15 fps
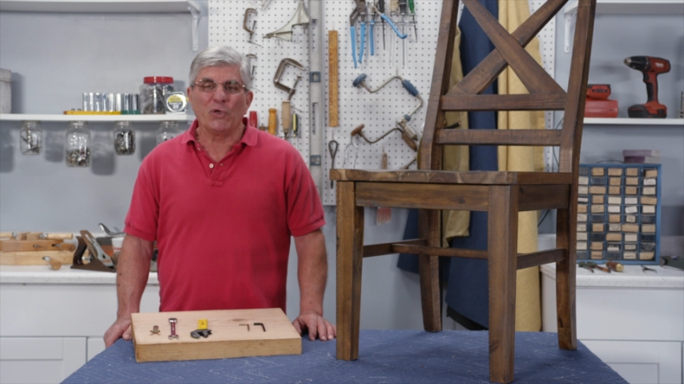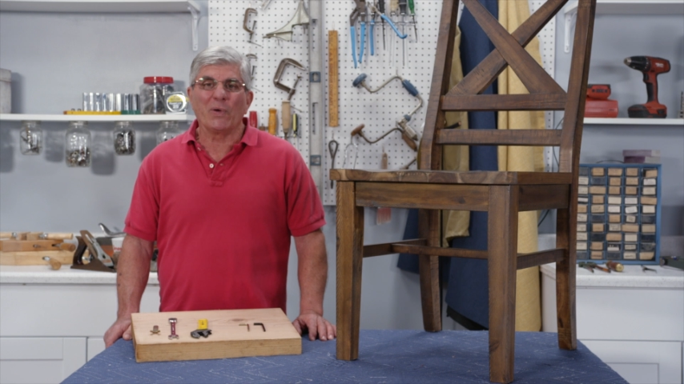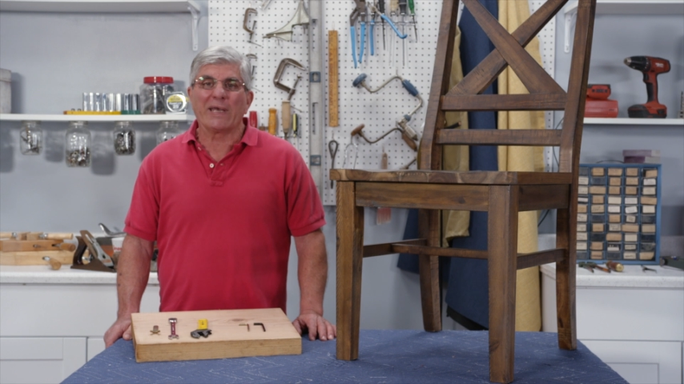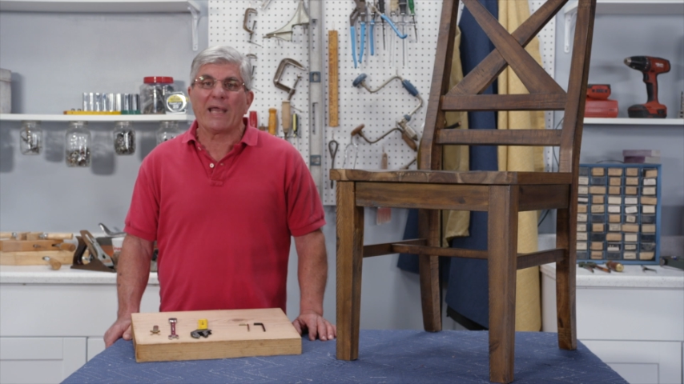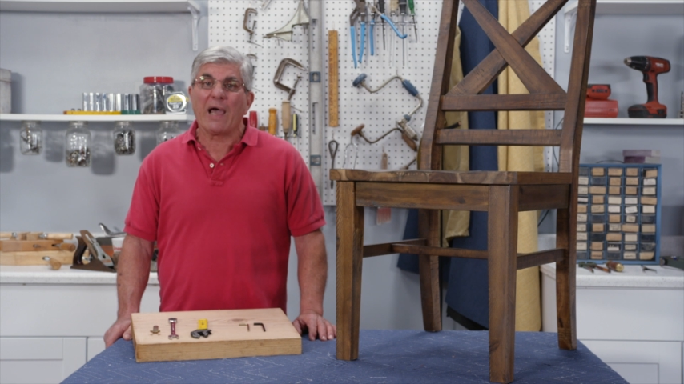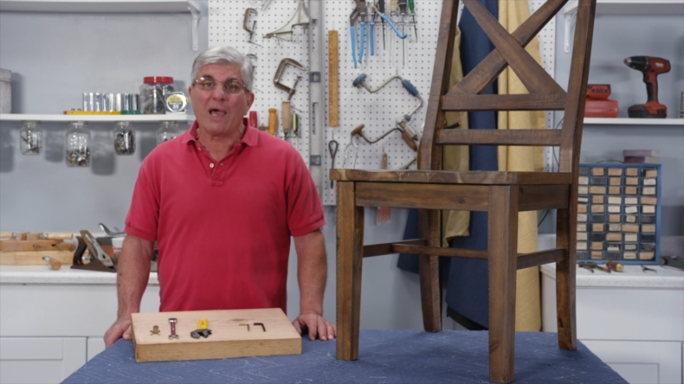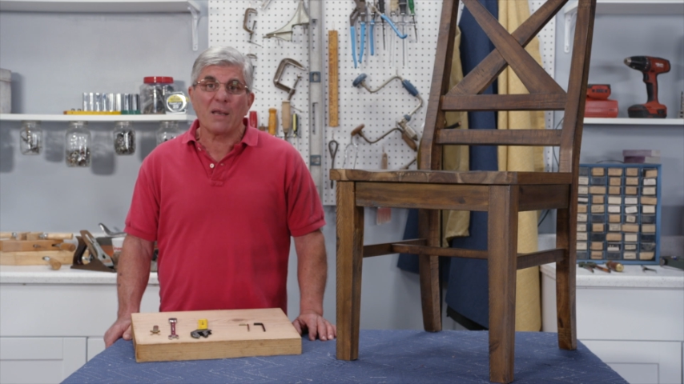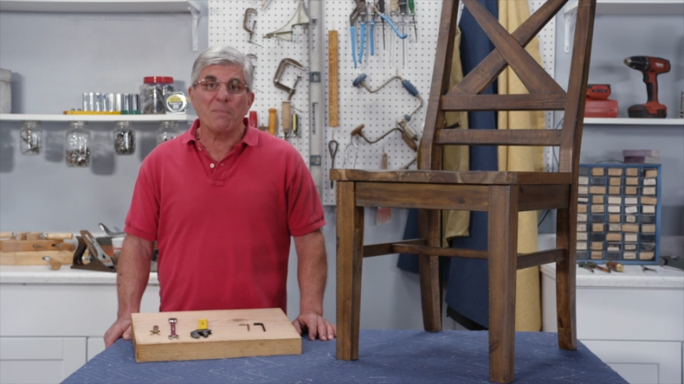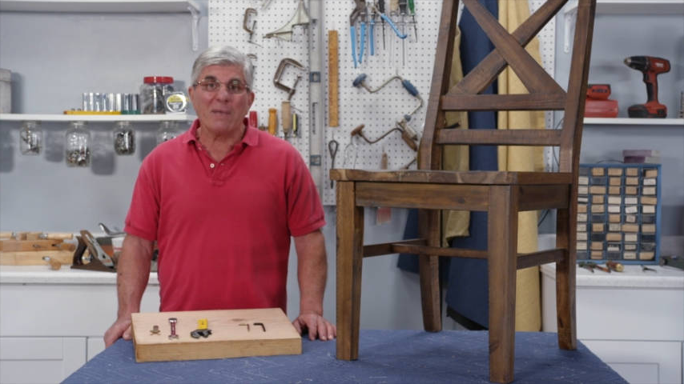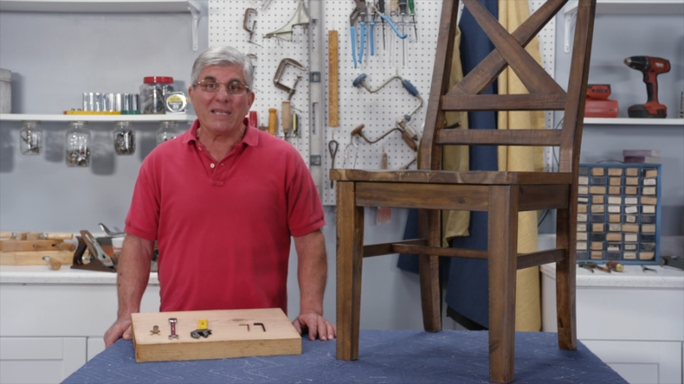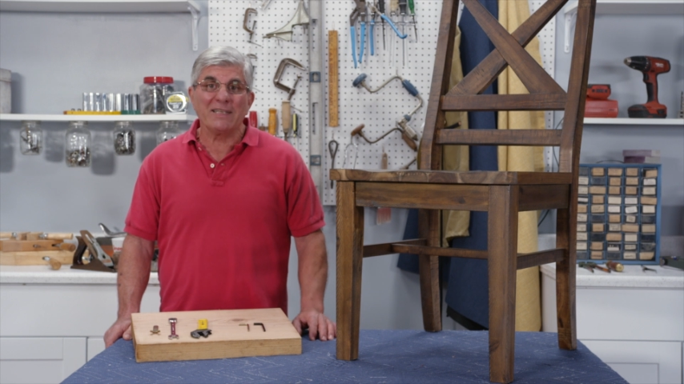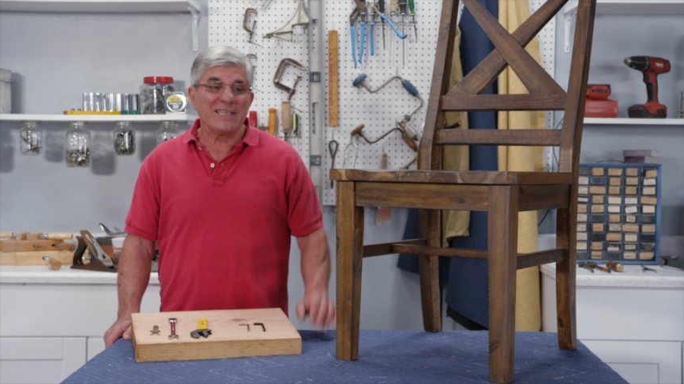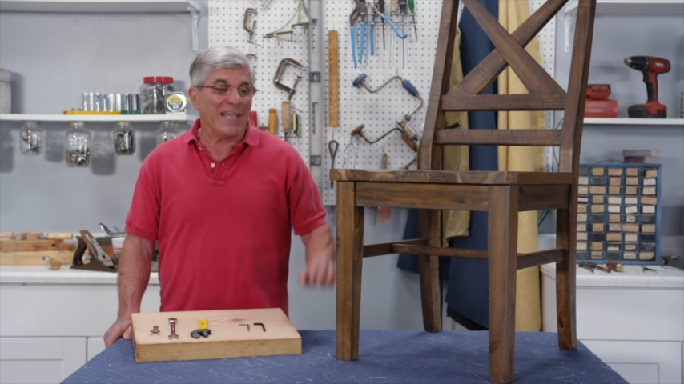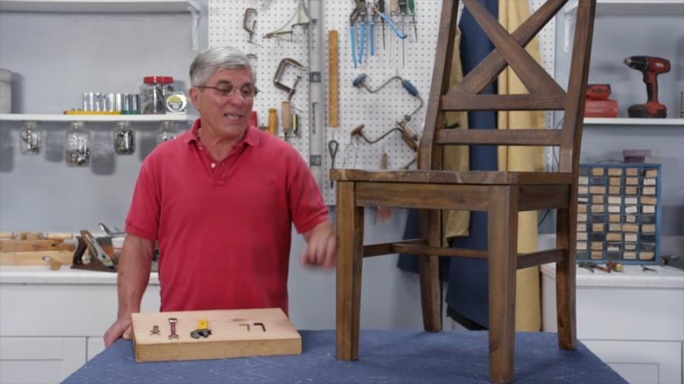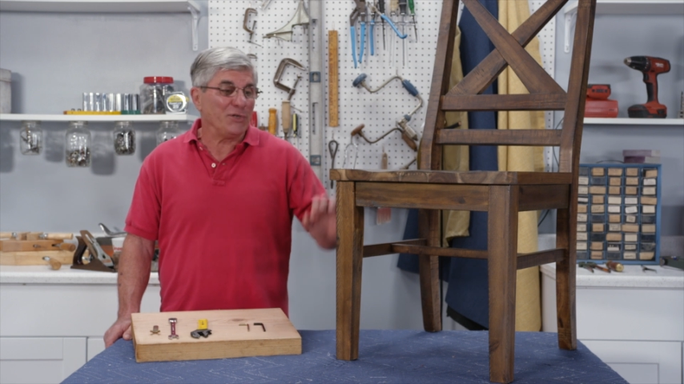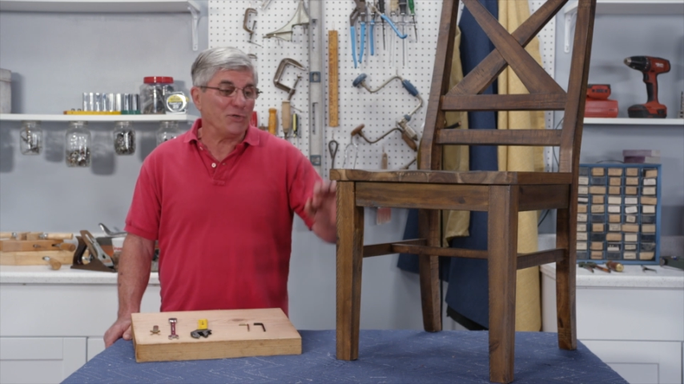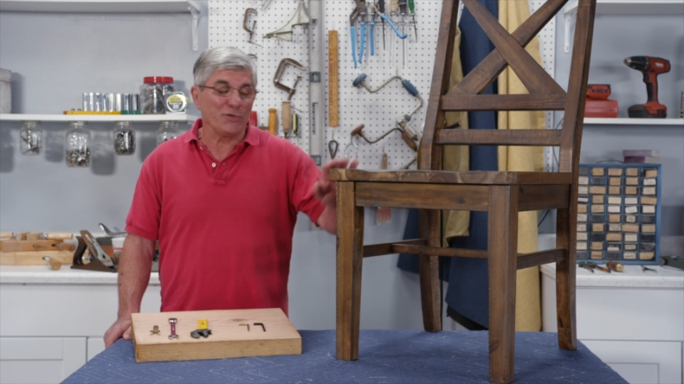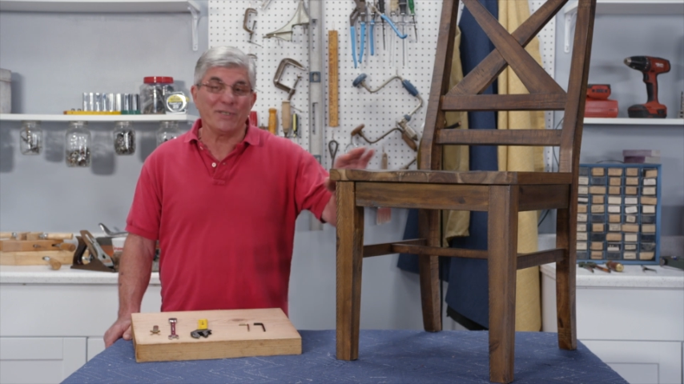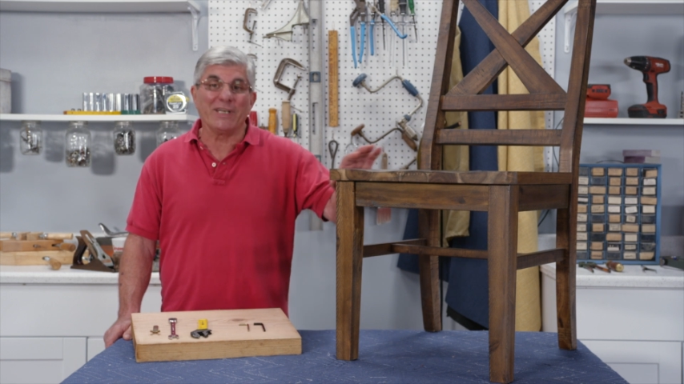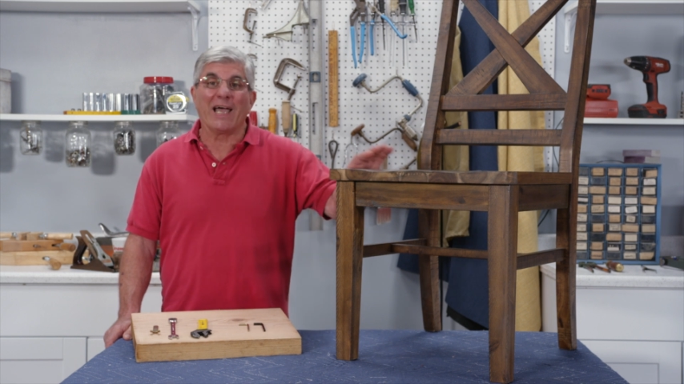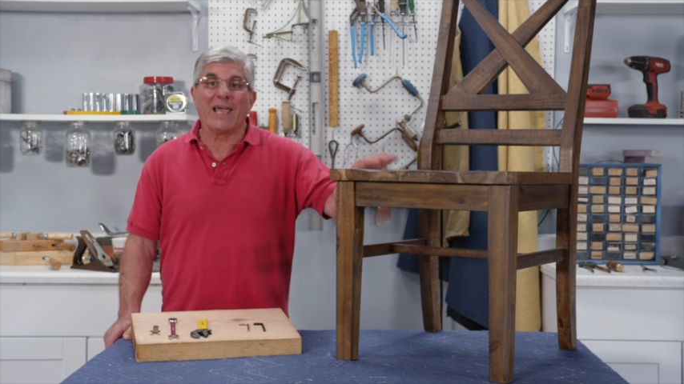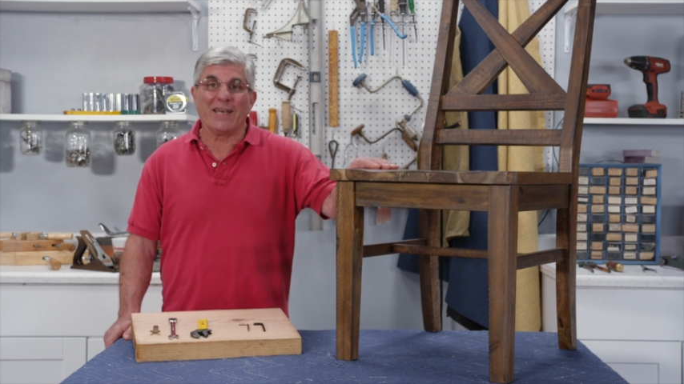you on how to maintain
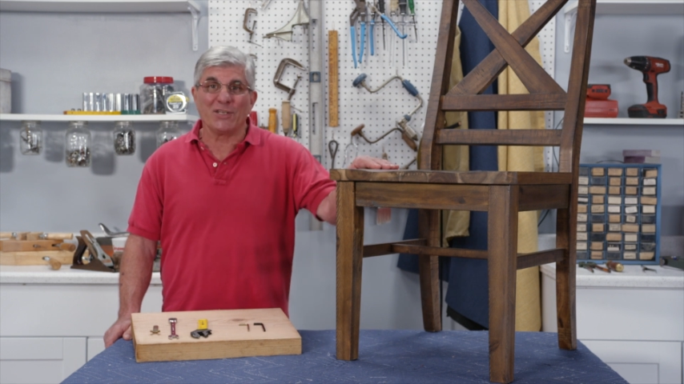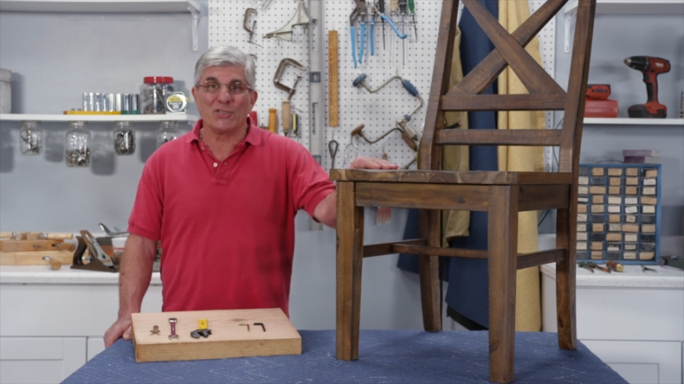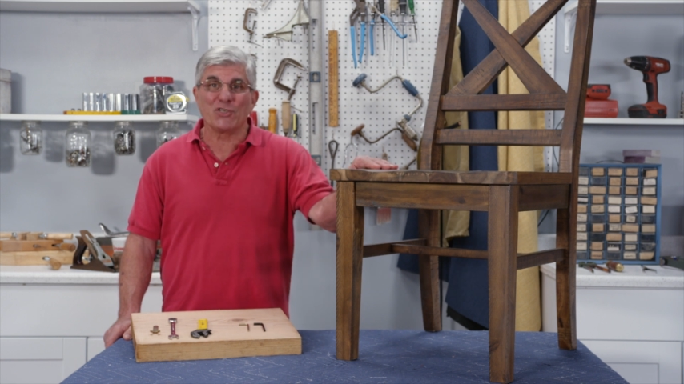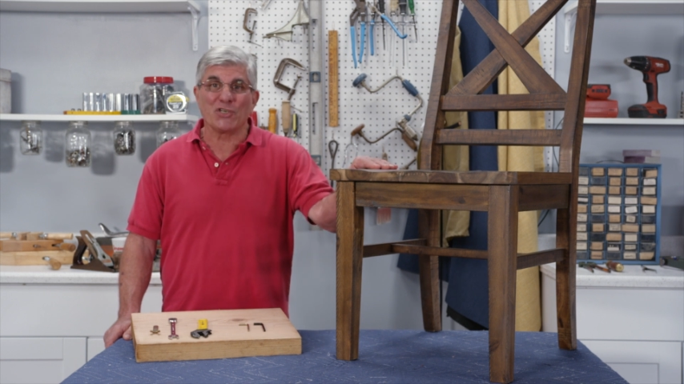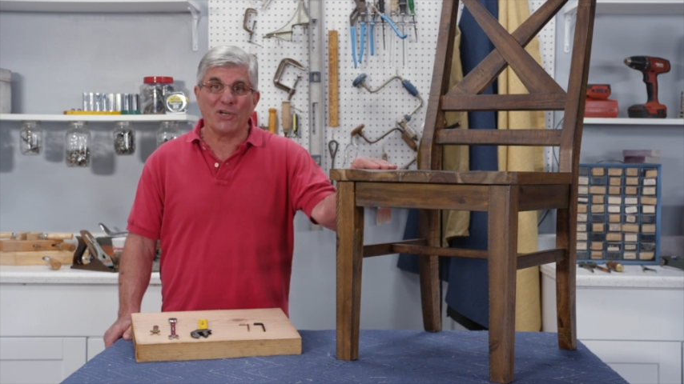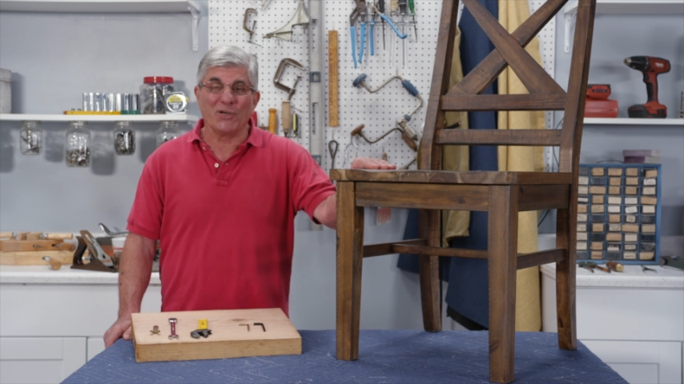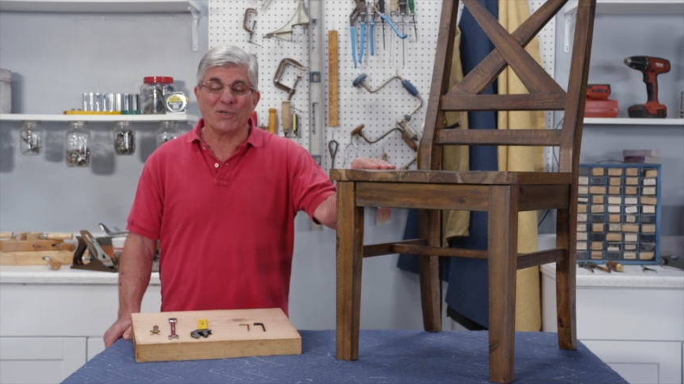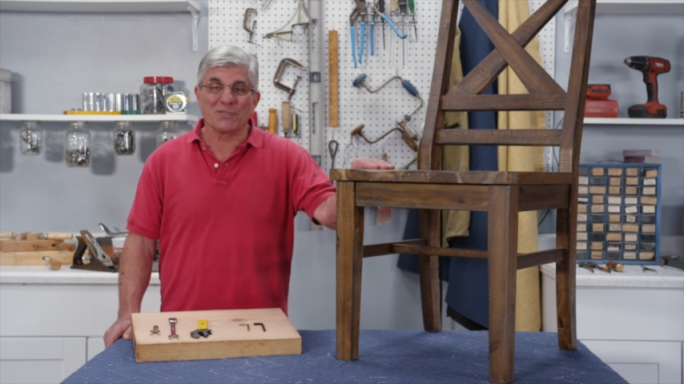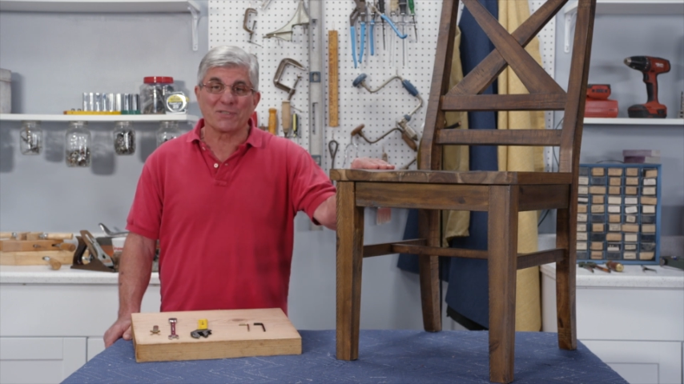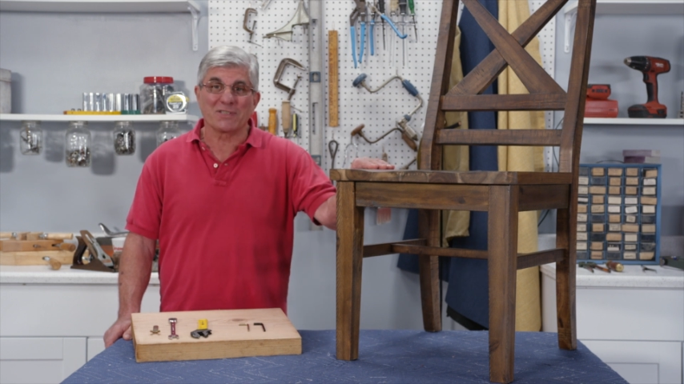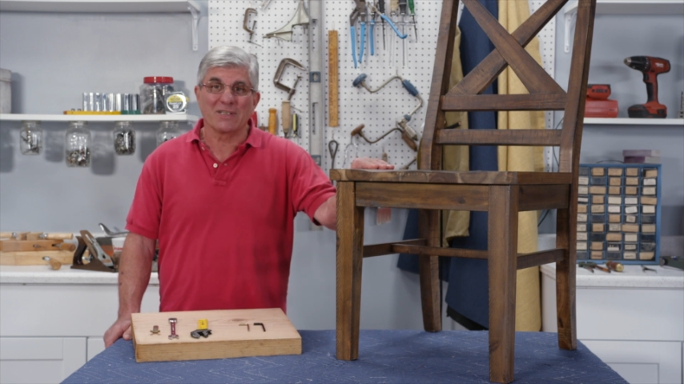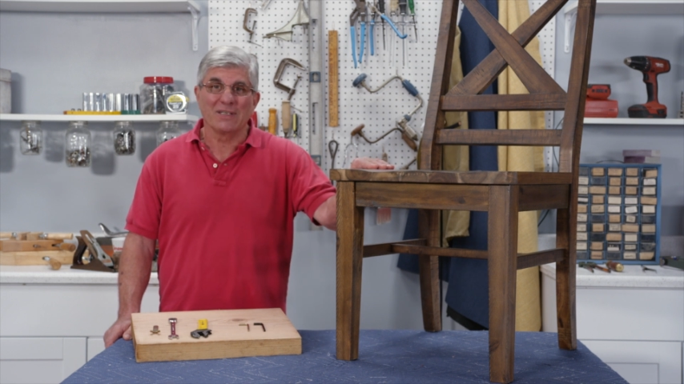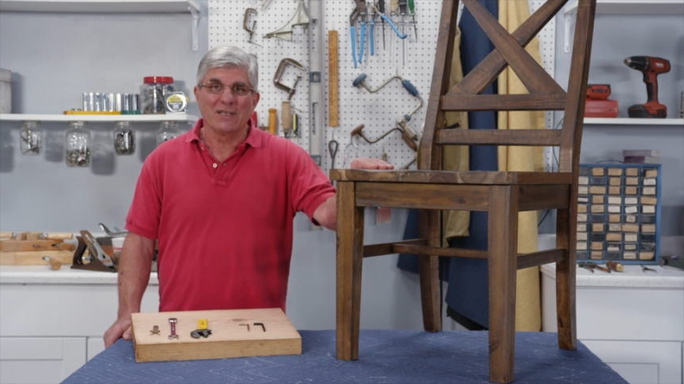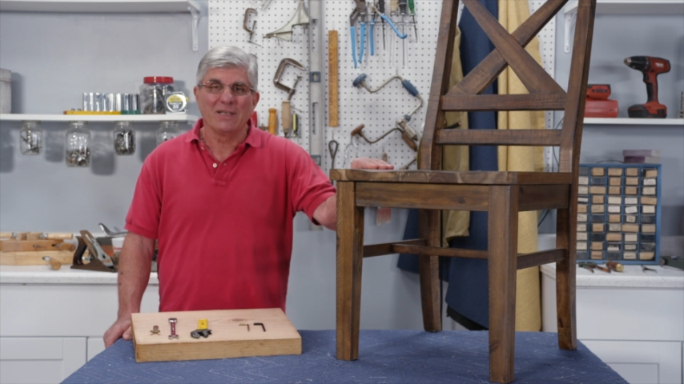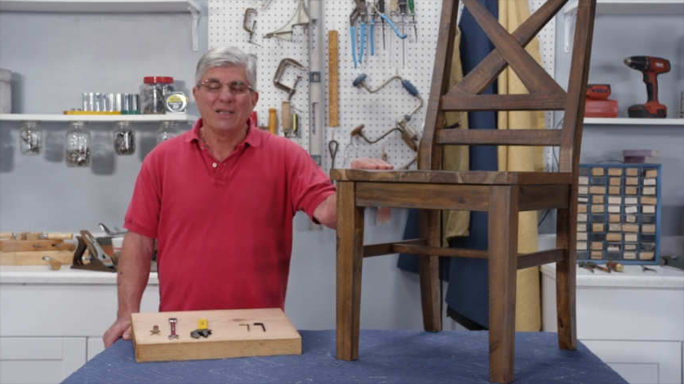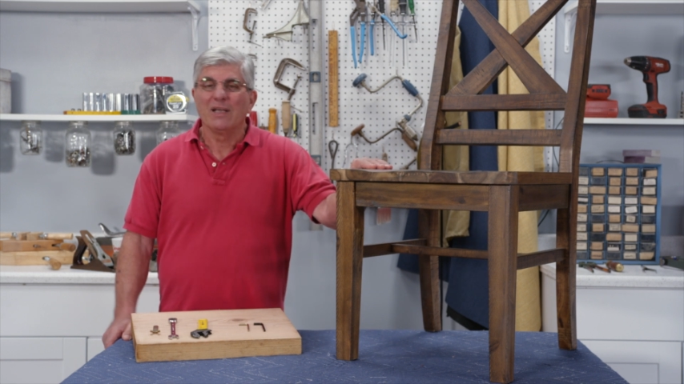your dining chairs.